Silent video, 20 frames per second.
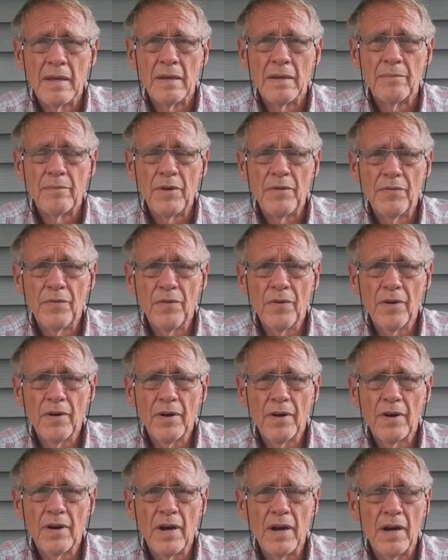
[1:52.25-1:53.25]

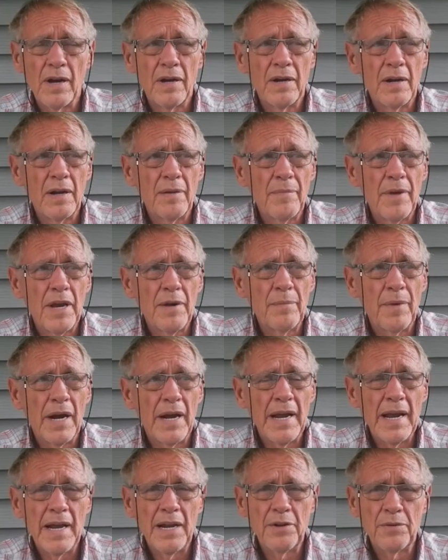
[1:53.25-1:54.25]
Before I made my
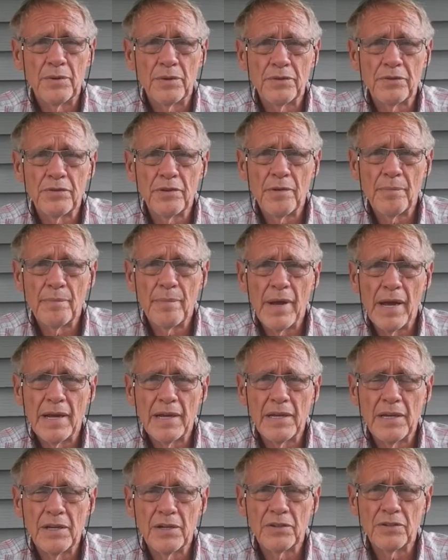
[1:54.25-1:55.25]
annual trip back
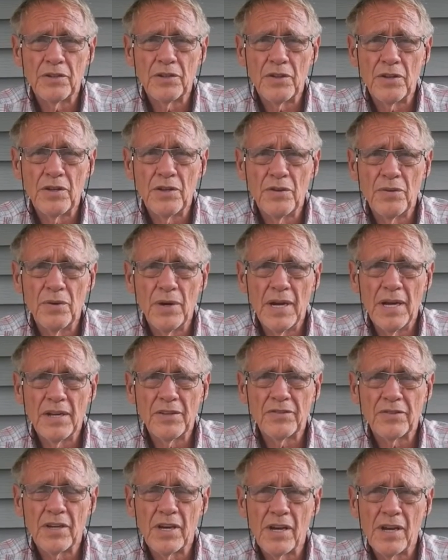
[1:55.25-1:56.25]
here to the
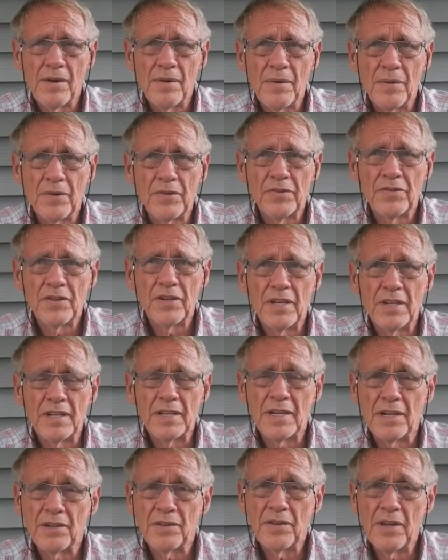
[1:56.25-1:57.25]
U.S., I was sitting
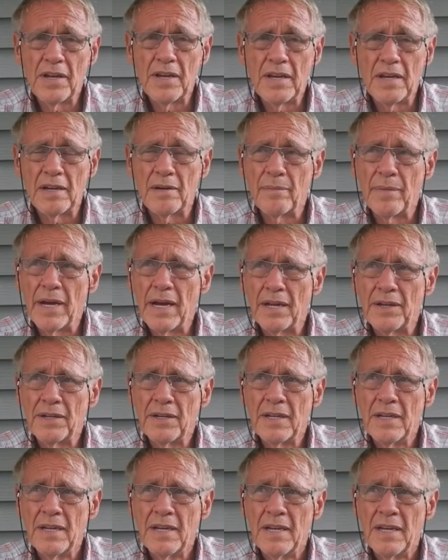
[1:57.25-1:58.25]
there thinking about
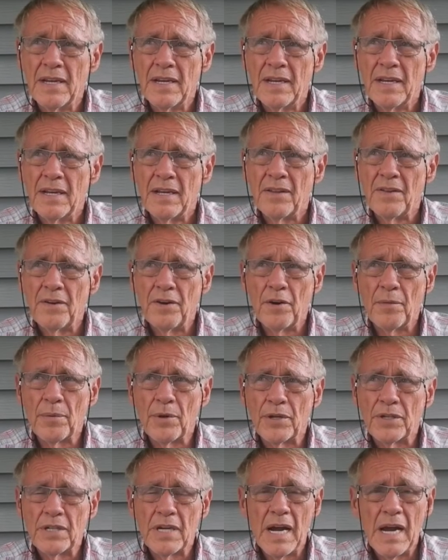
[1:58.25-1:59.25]
the number
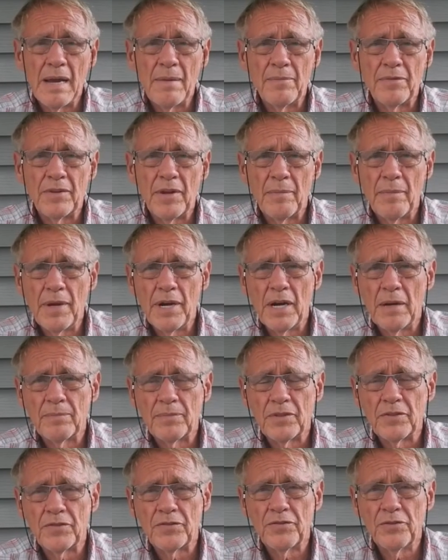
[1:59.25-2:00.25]
of times I've been up
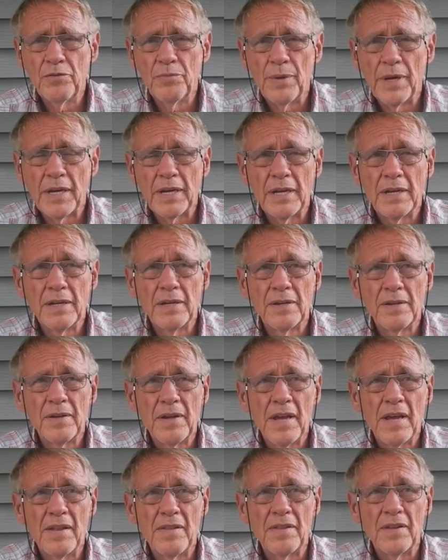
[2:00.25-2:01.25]
to Subic
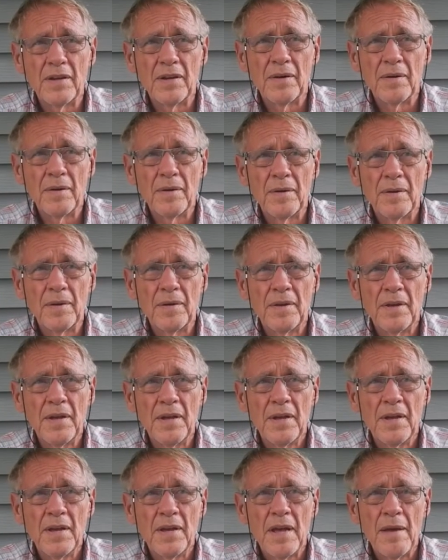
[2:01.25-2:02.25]
and the
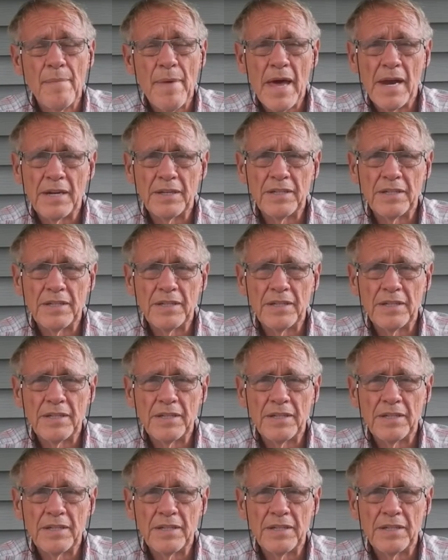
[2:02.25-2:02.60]
amount of